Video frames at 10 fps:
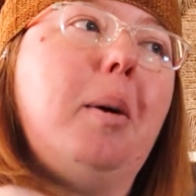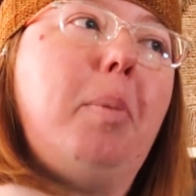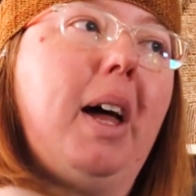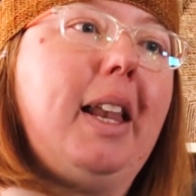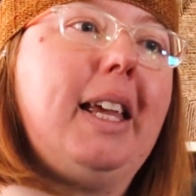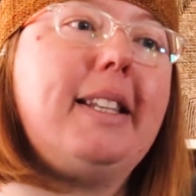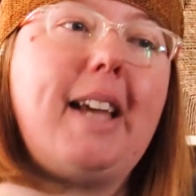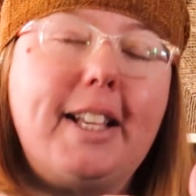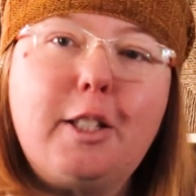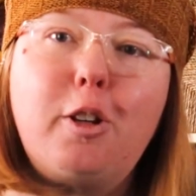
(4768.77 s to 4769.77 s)
But it
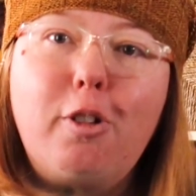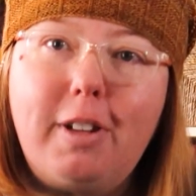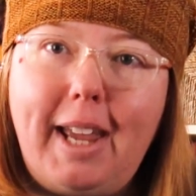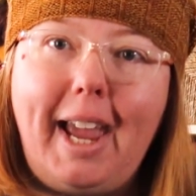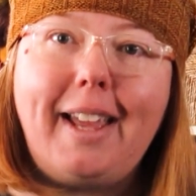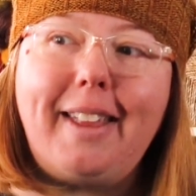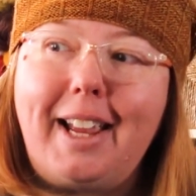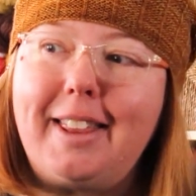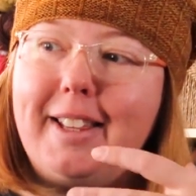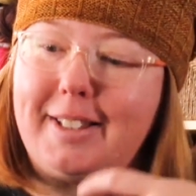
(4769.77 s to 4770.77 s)
does create
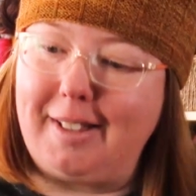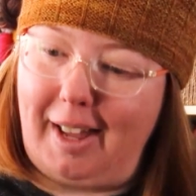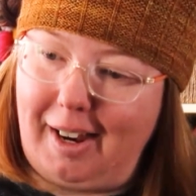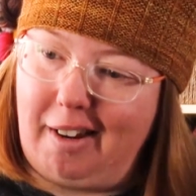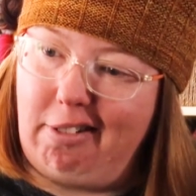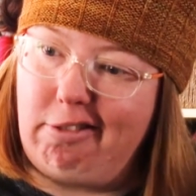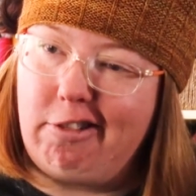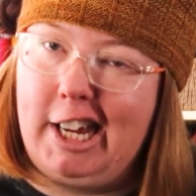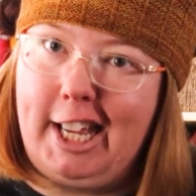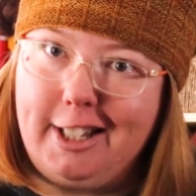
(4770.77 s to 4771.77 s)
like this like
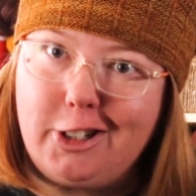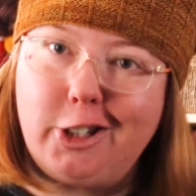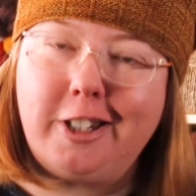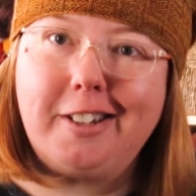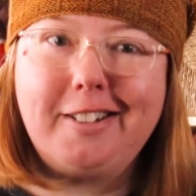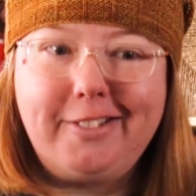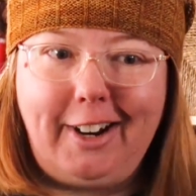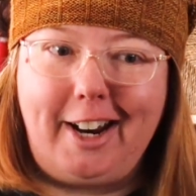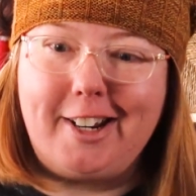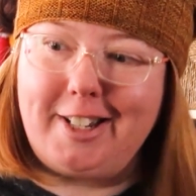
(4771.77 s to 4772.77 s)
wrench
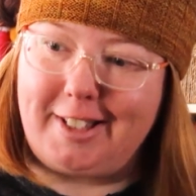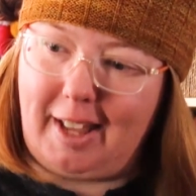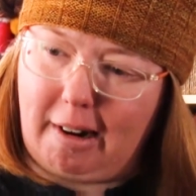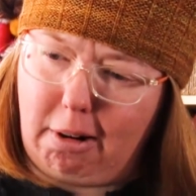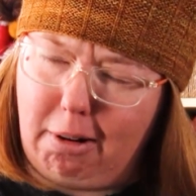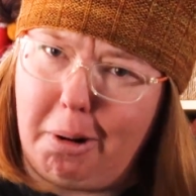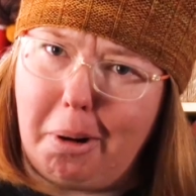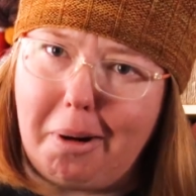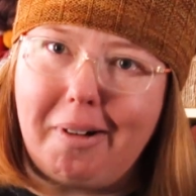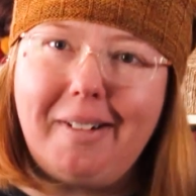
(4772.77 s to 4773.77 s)
where you're just like,
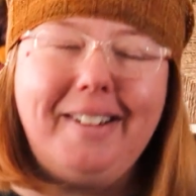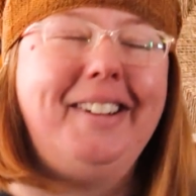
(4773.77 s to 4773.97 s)
oh,